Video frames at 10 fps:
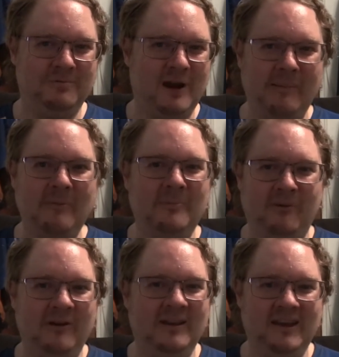
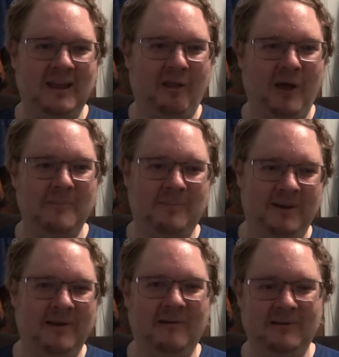probably get a lot
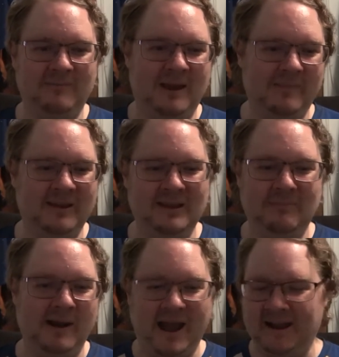bigger and maybe he
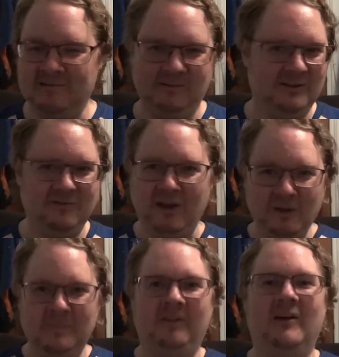might actually
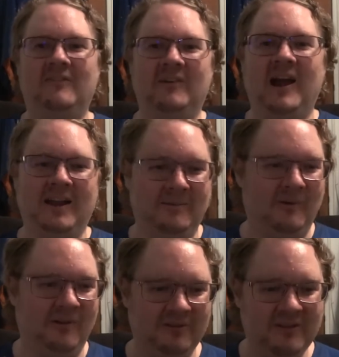develop a love for
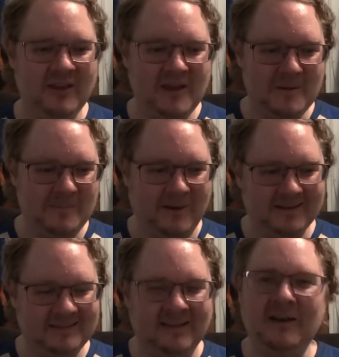animals.
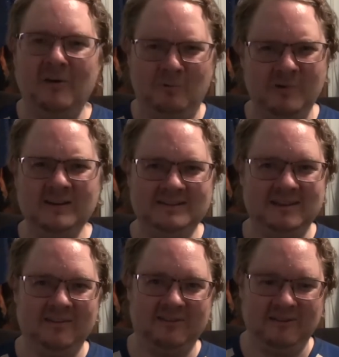But uh, we
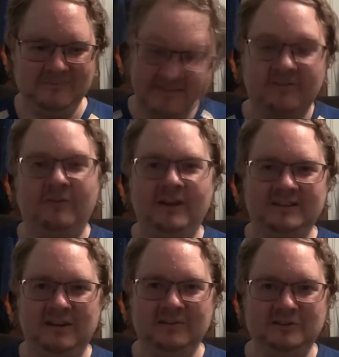shall see. So,
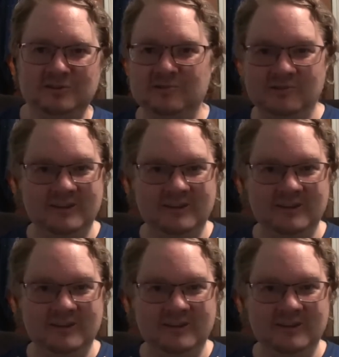next on to